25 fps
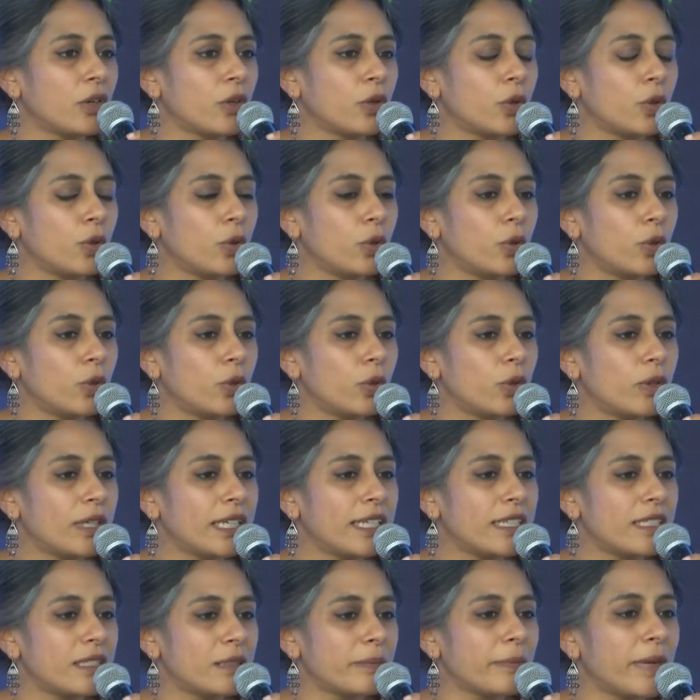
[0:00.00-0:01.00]
who
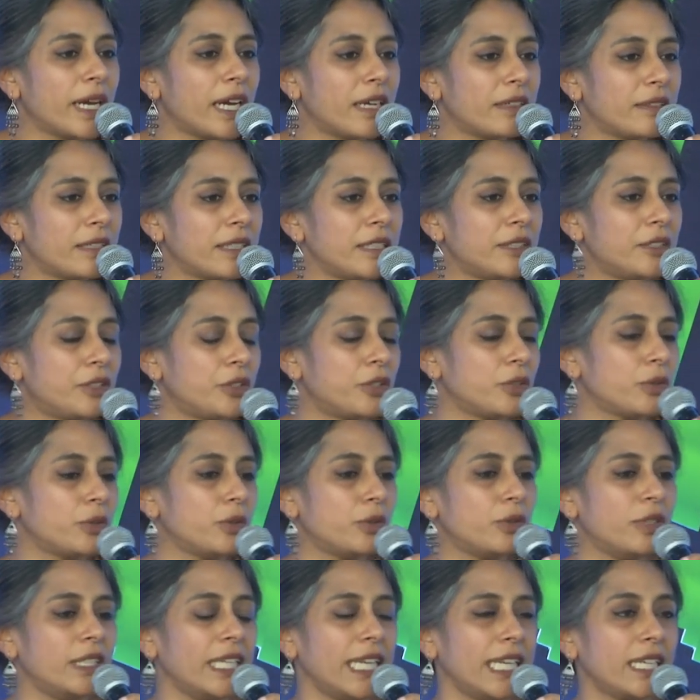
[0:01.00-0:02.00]
is married to
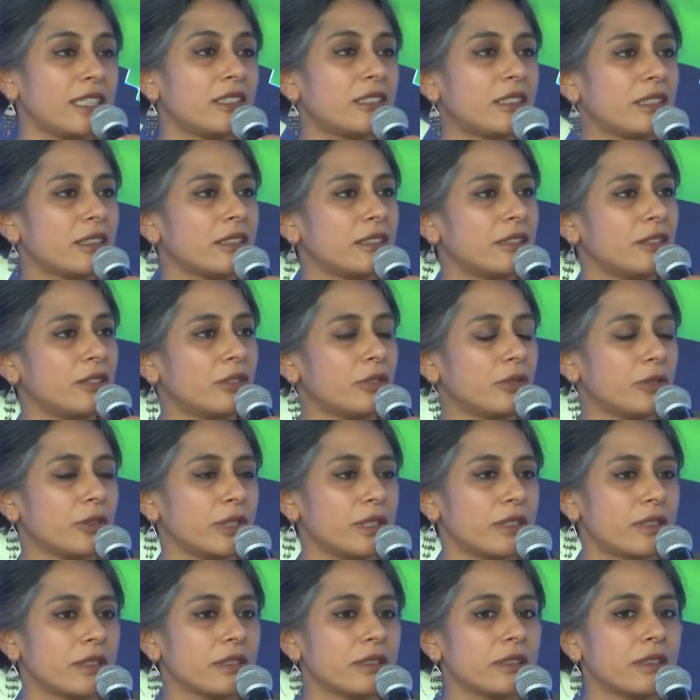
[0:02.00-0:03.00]
Nekchand, who
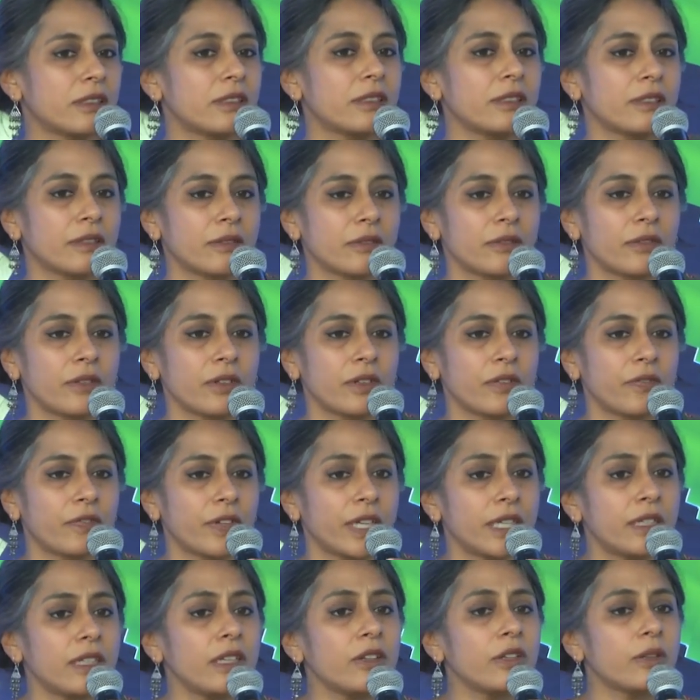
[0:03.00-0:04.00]
is a
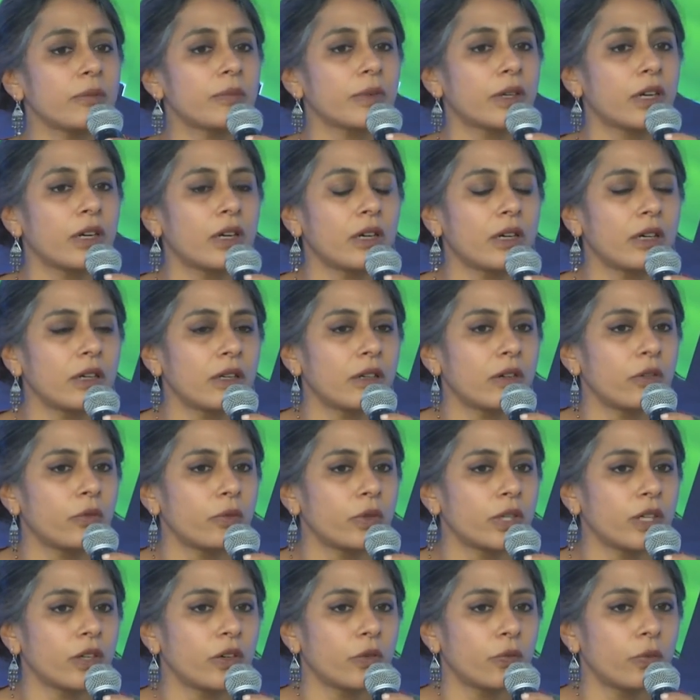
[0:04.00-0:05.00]
very uh,
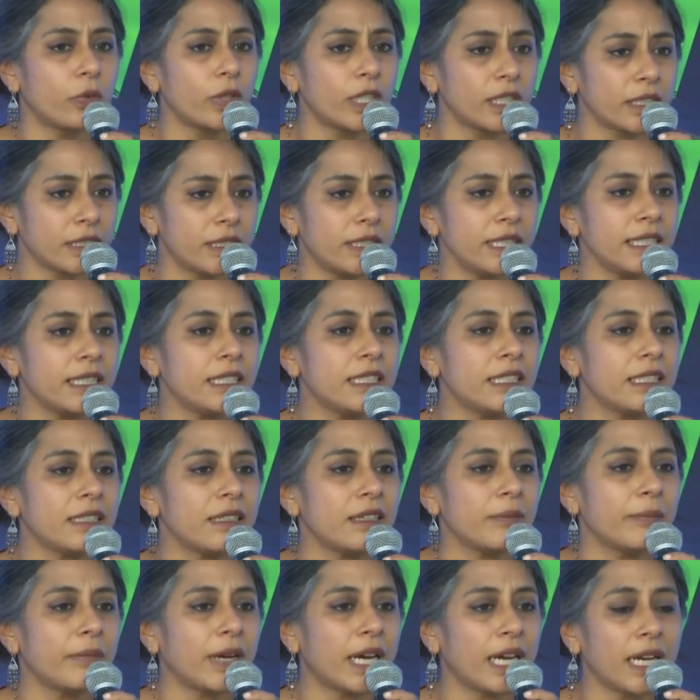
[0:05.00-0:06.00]
worthy
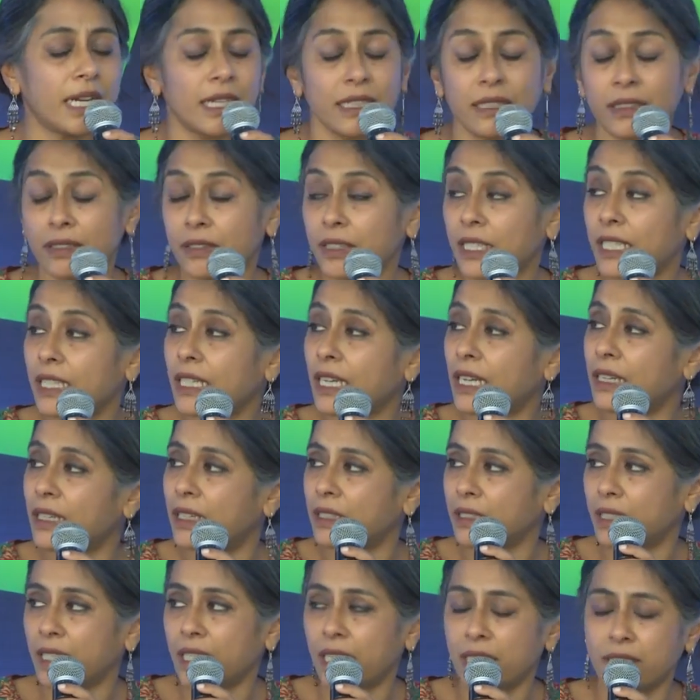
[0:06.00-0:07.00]
man. He,
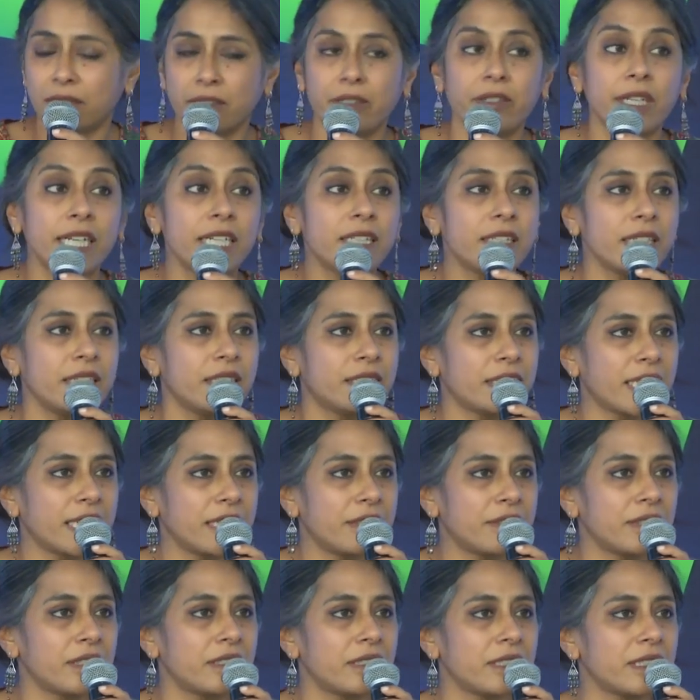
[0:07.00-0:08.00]
ha he has great
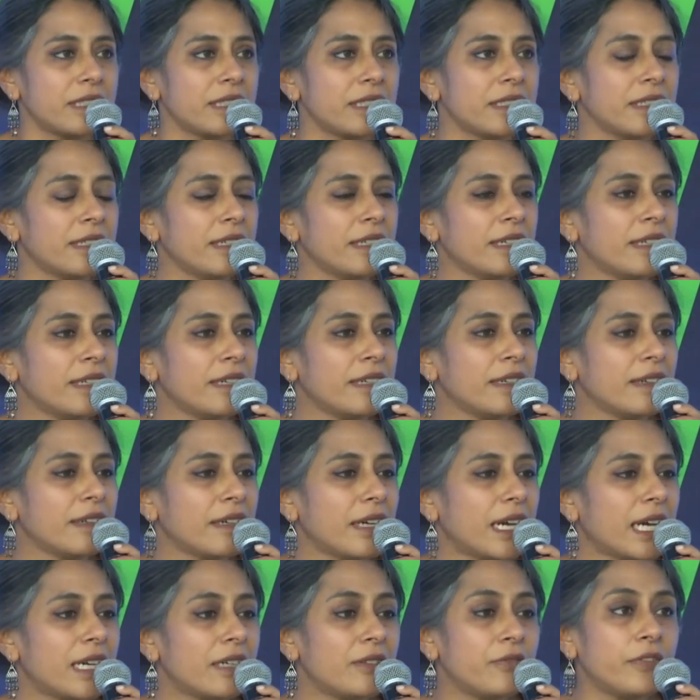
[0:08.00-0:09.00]
integrity
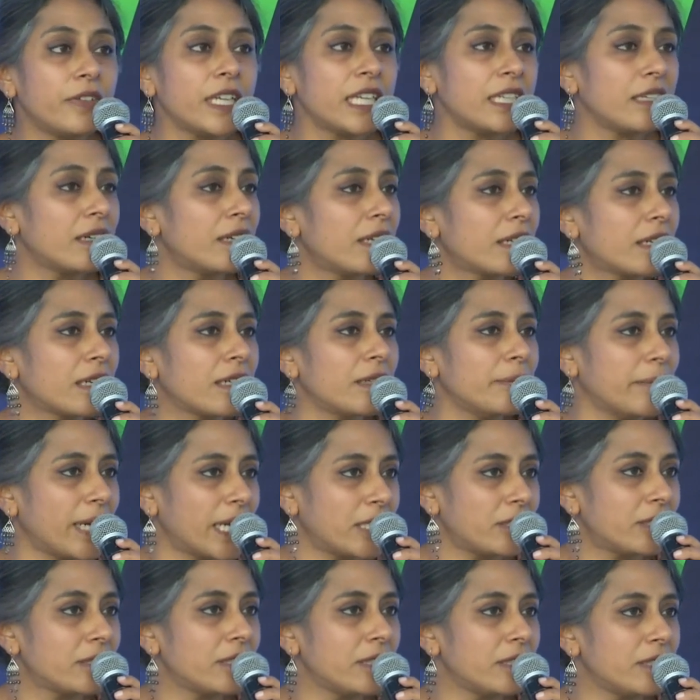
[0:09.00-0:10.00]
and very little
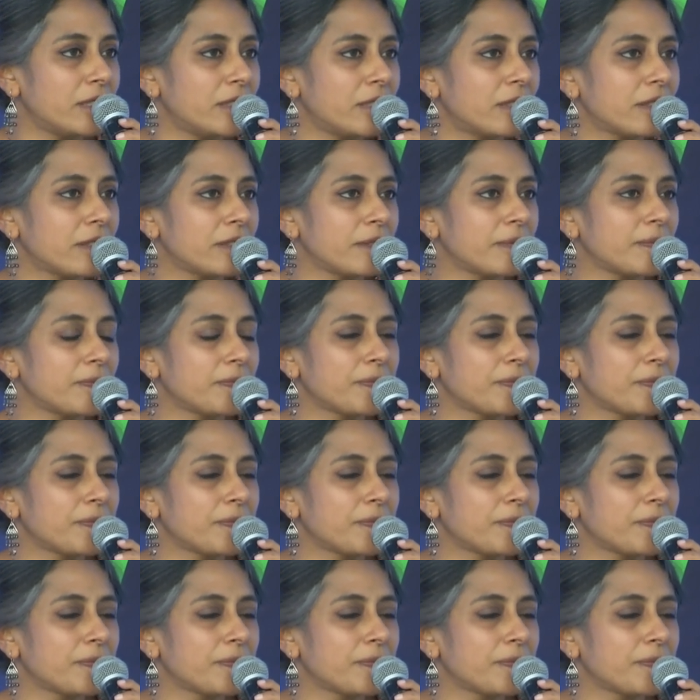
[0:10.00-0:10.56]
imagination.